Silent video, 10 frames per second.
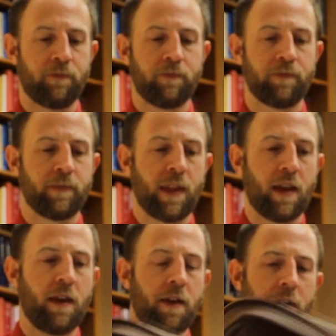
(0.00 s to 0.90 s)

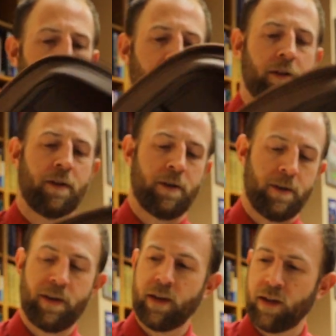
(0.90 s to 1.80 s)

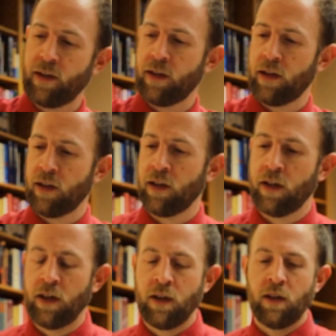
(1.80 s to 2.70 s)

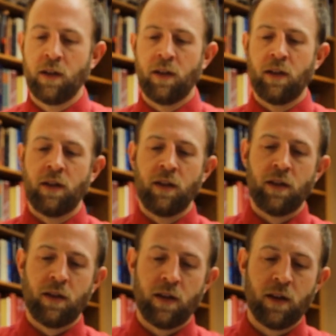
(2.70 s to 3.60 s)

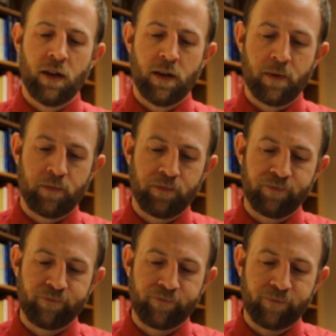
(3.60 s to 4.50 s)

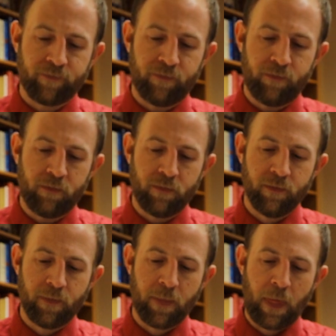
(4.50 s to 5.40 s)

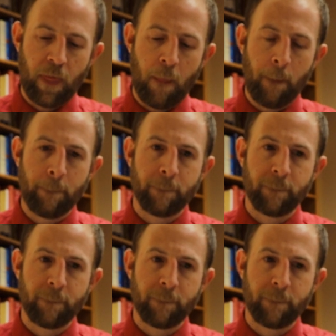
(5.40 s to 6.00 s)
(no one is talking)